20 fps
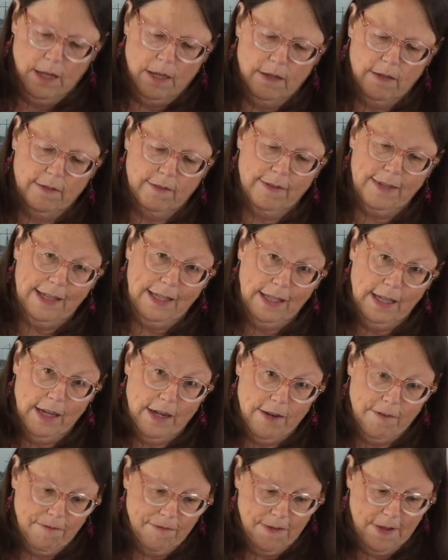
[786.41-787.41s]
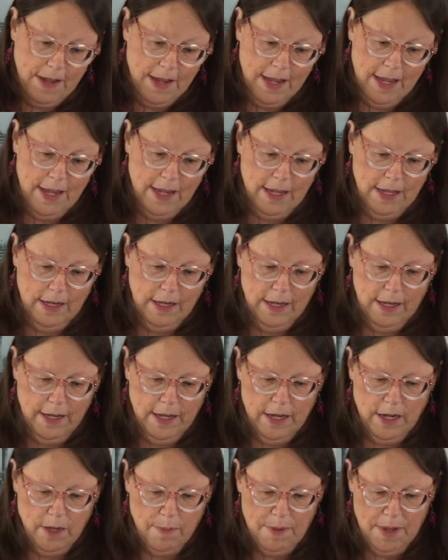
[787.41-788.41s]
solidifying a
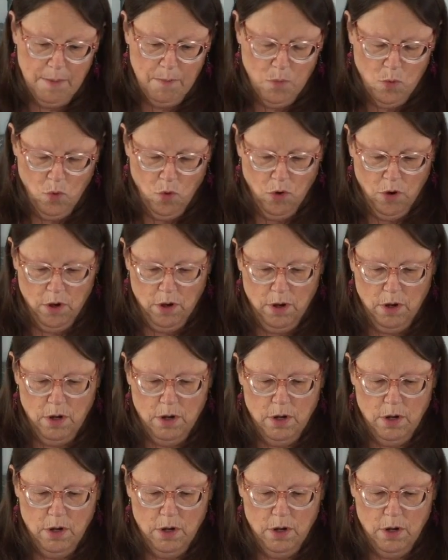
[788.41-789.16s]
little bit more.